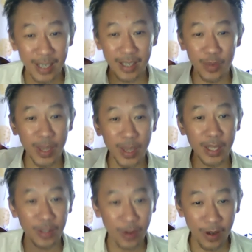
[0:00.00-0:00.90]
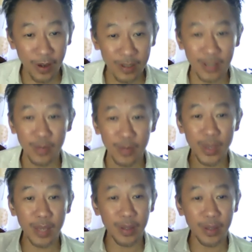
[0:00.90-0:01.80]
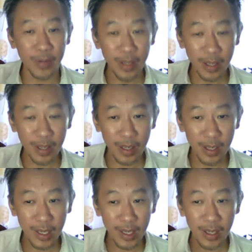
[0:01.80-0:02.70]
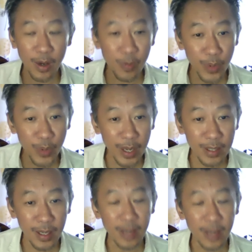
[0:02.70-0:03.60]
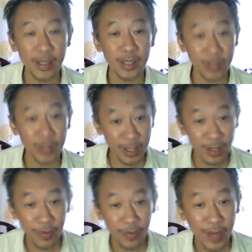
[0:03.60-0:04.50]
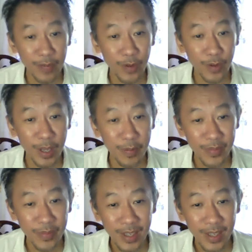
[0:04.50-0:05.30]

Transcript: the way he talks, the way he operates, and it's justified for him.